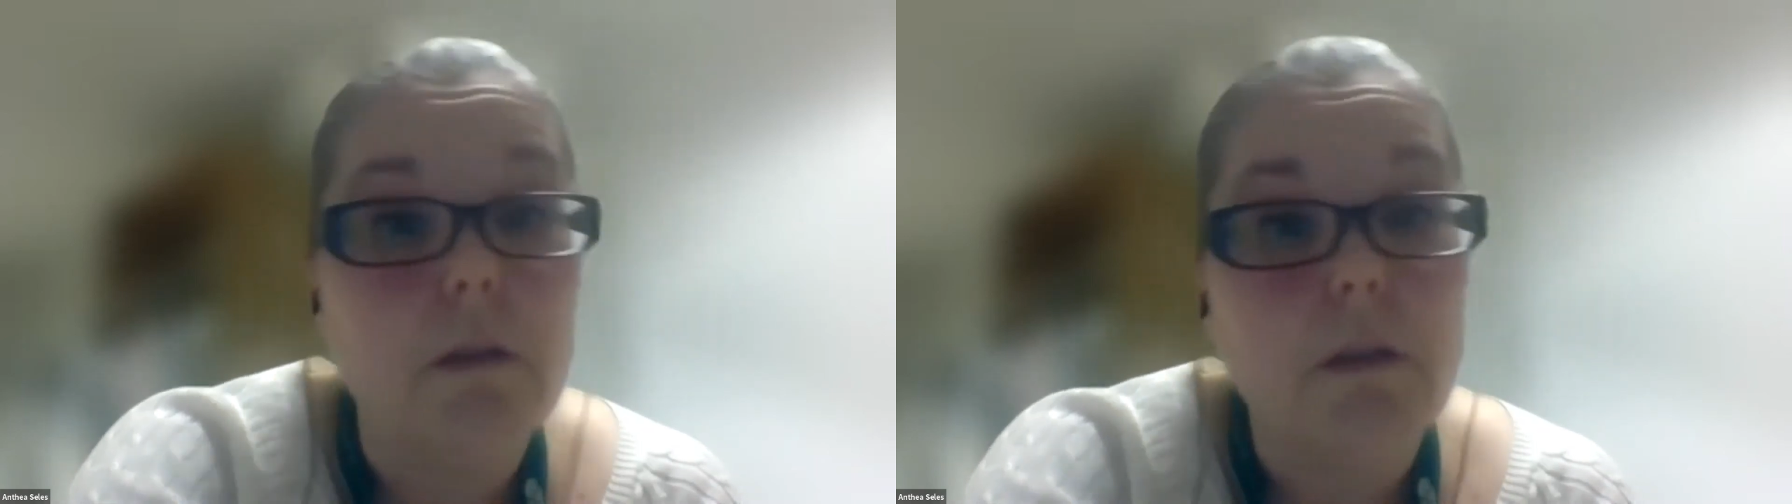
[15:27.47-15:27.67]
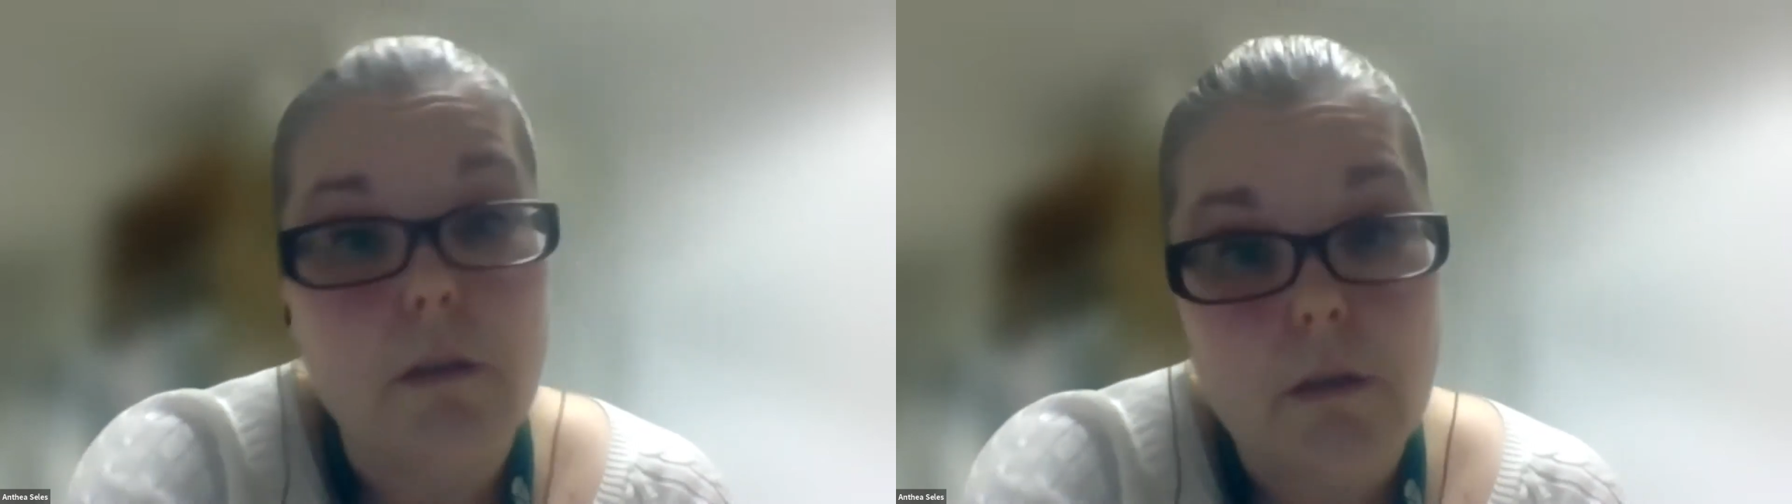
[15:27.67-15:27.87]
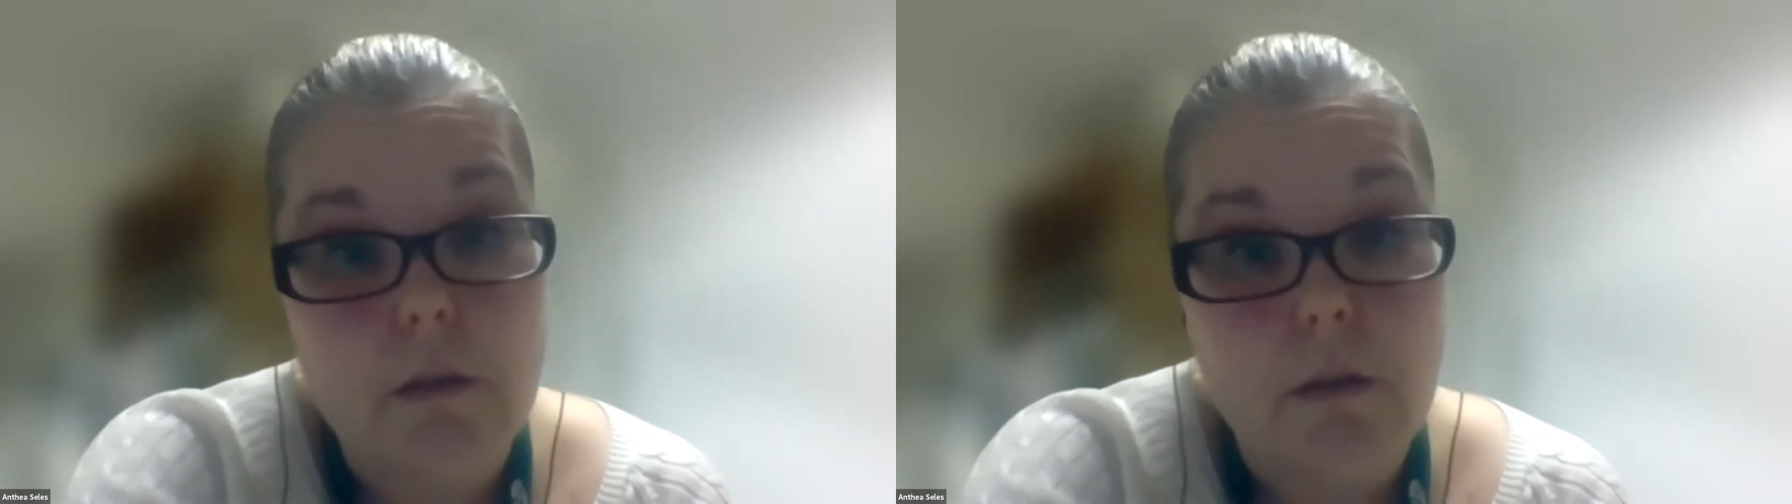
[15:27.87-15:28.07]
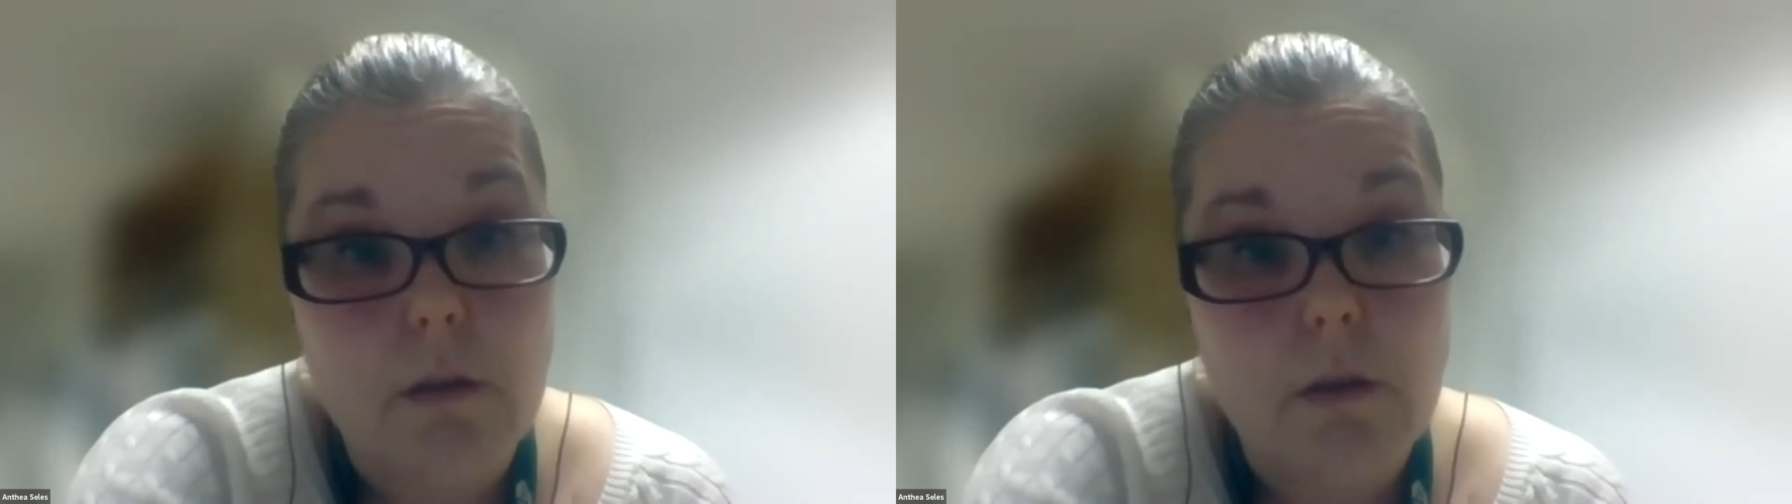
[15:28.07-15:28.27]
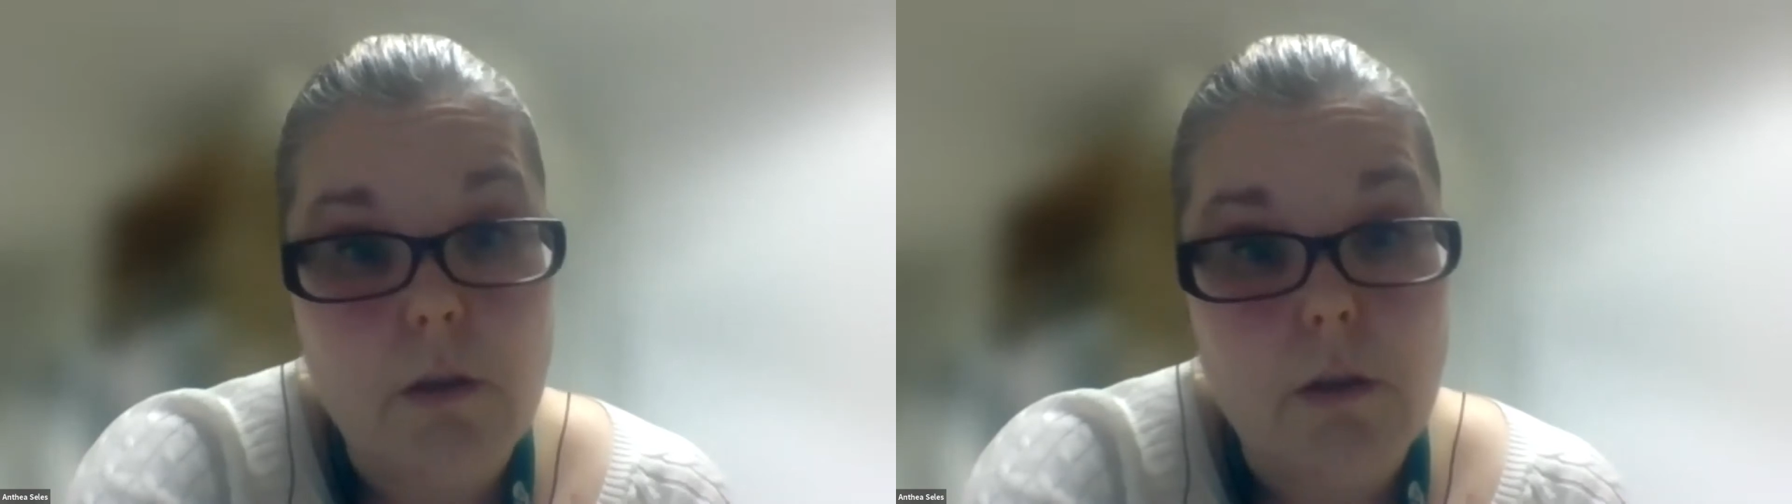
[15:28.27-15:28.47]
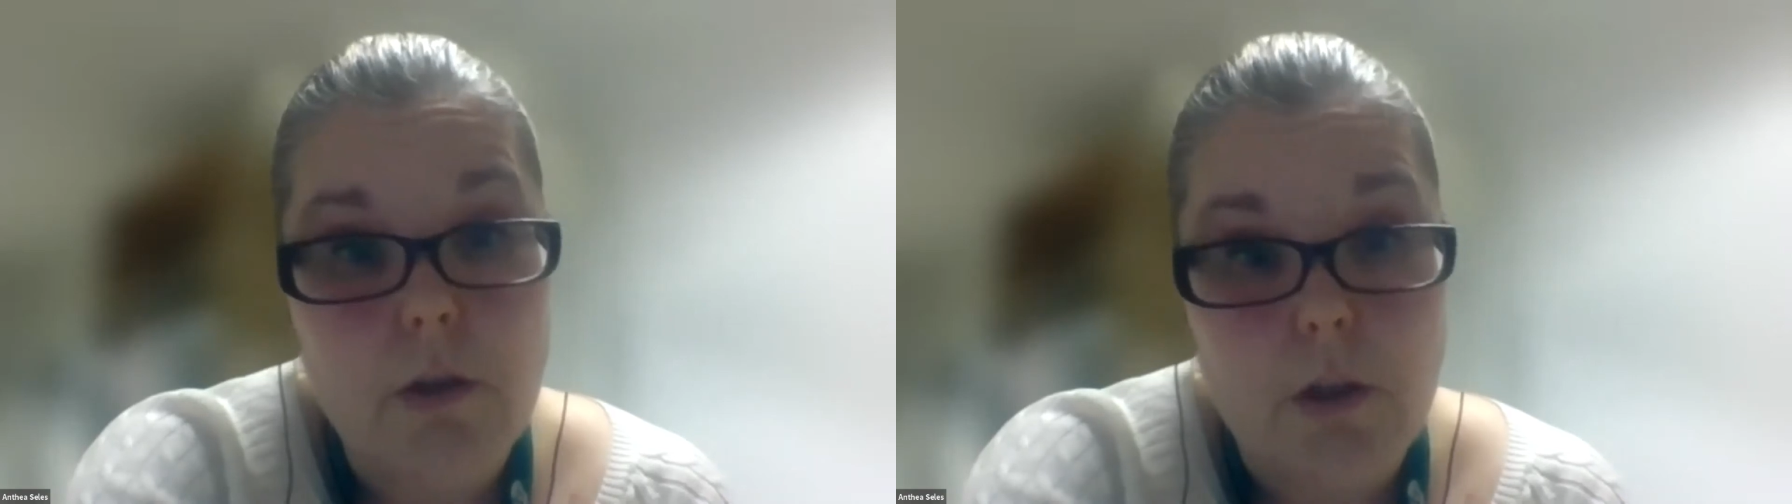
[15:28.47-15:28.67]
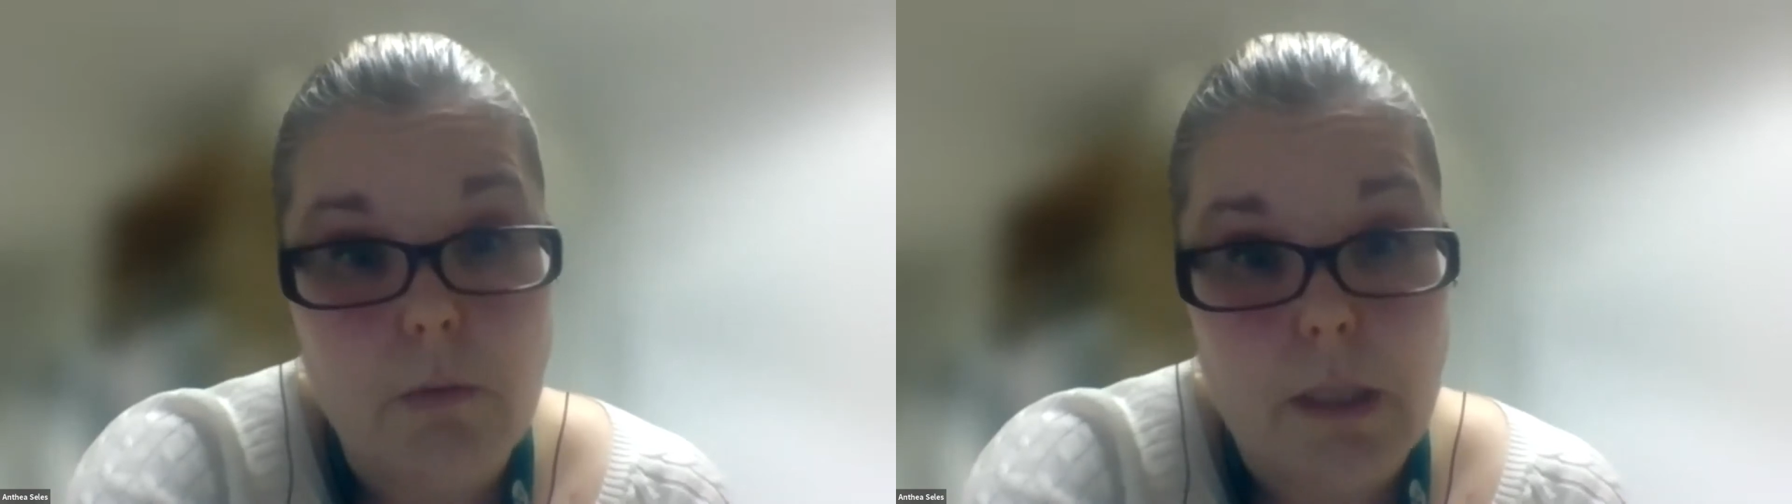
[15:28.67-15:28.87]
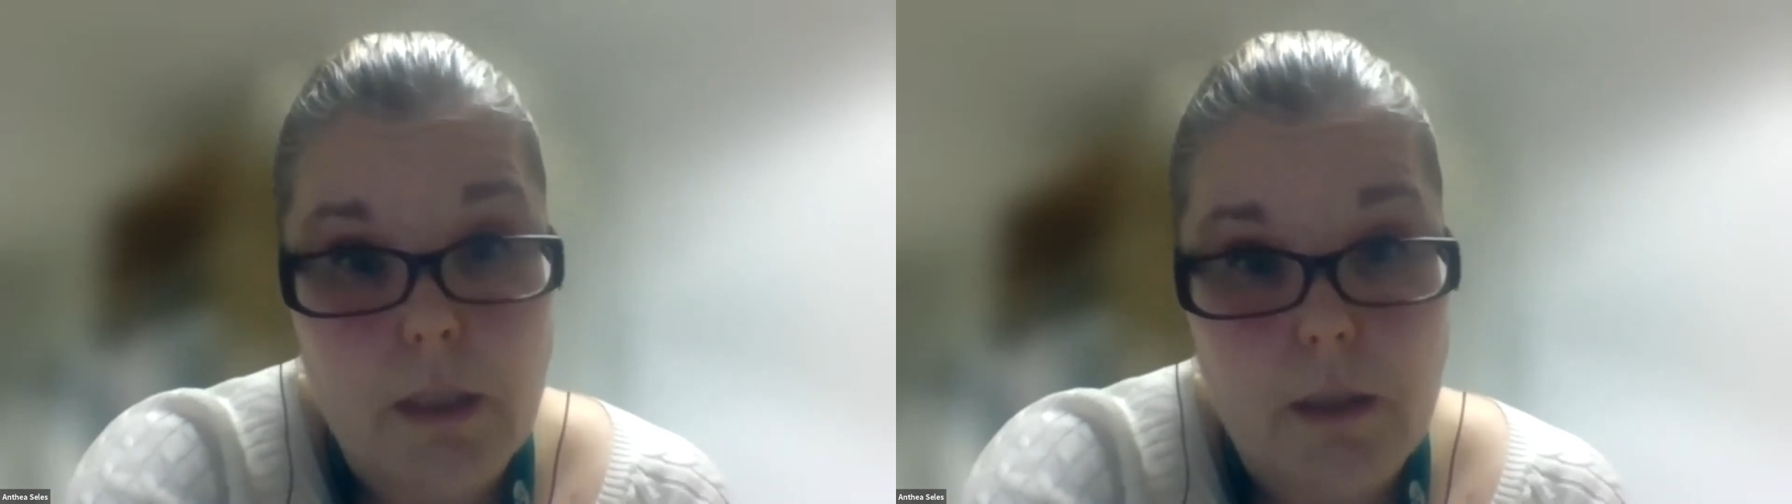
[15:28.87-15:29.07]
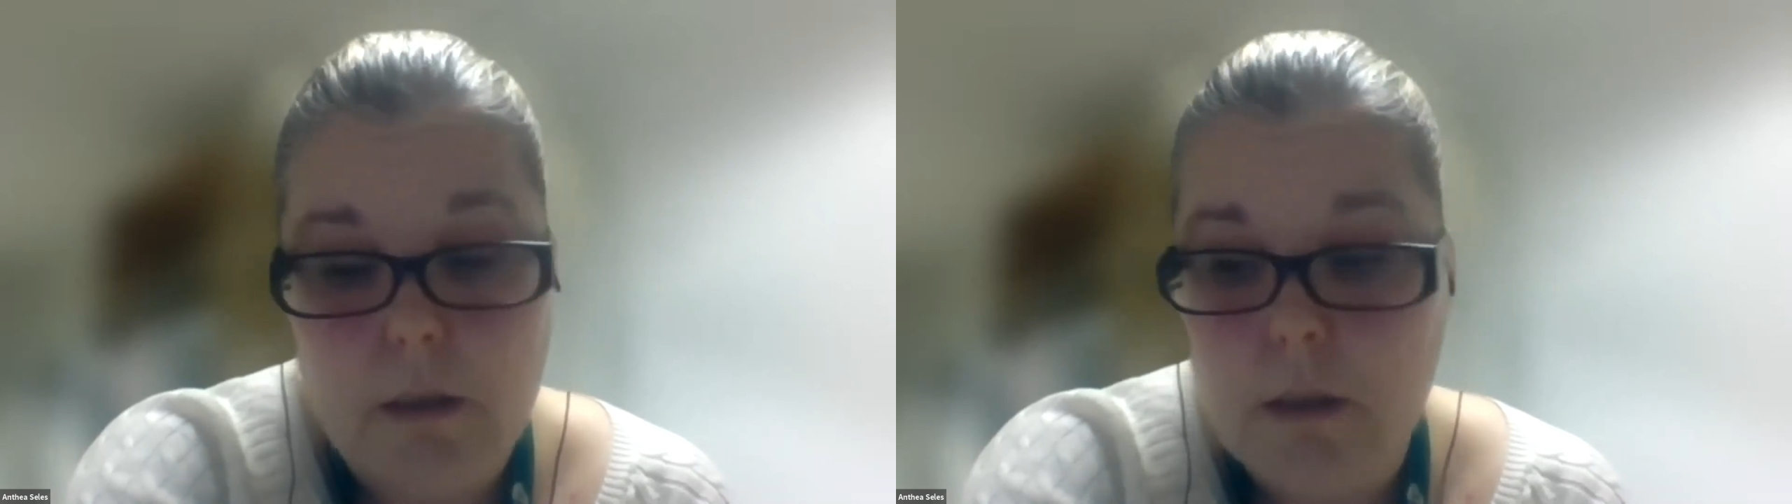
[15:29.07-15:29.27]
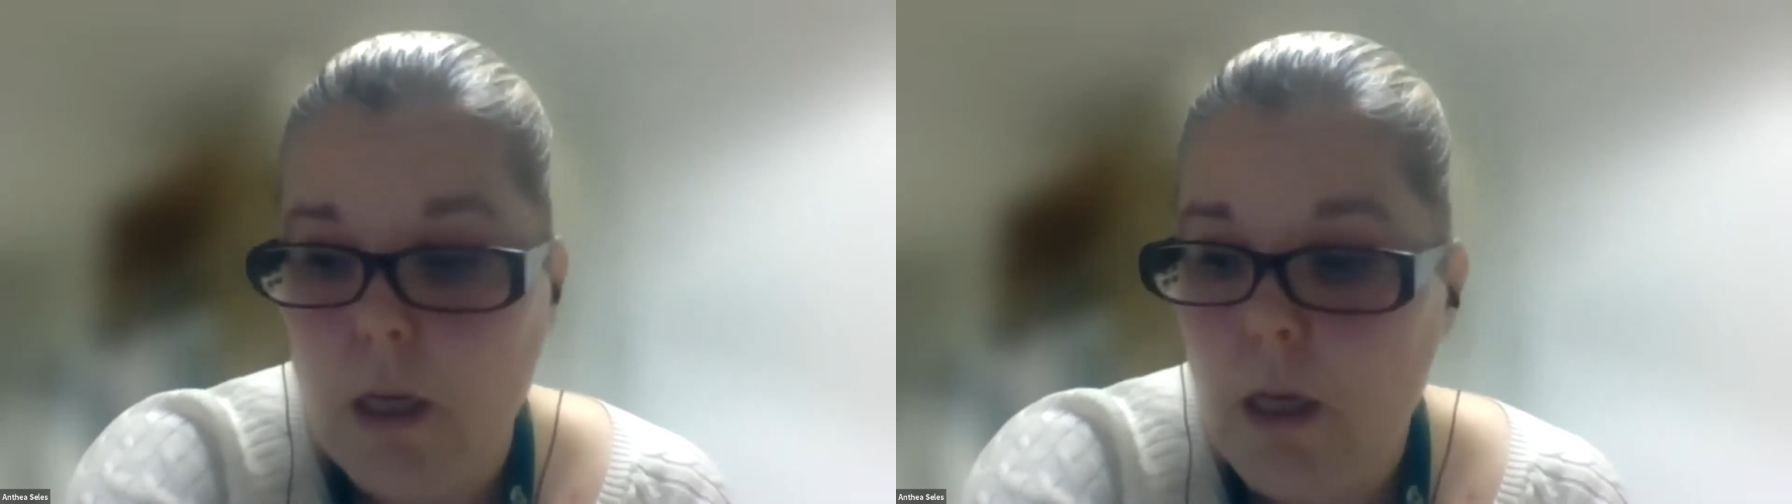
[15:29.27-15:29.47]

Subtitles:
consider doing this.